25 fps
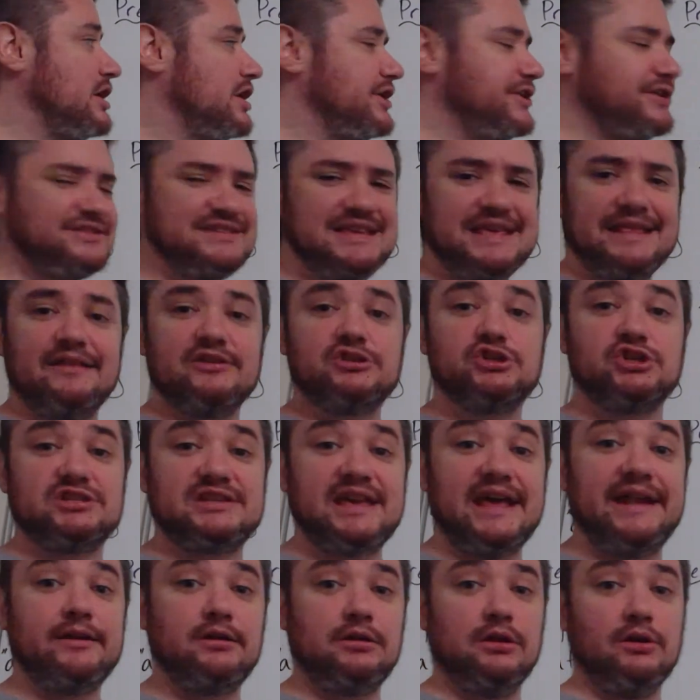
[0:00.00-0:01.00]
you see that it's just
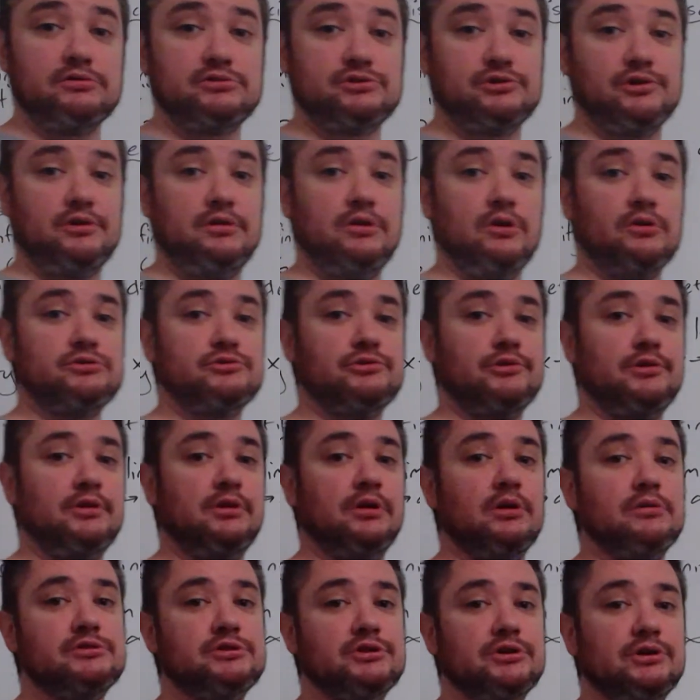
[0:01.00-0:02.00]
getting closer and closer and
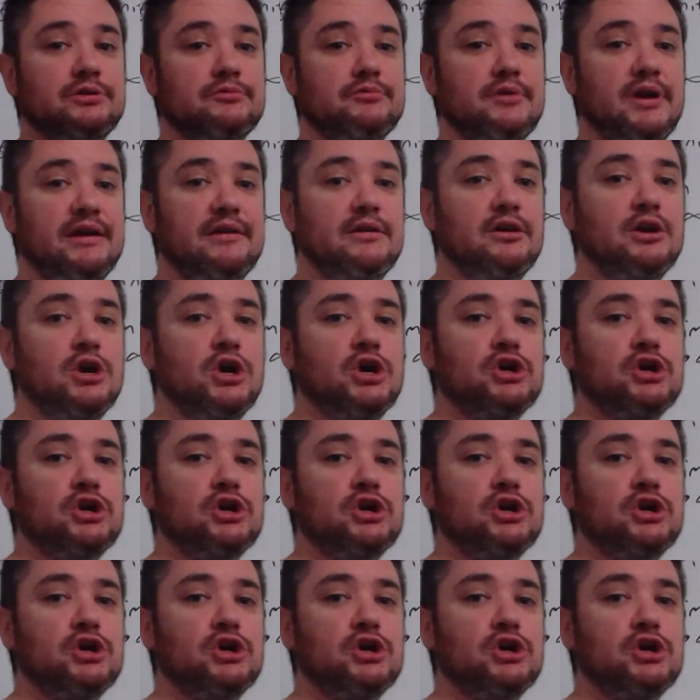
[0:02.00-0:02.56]
closer, right?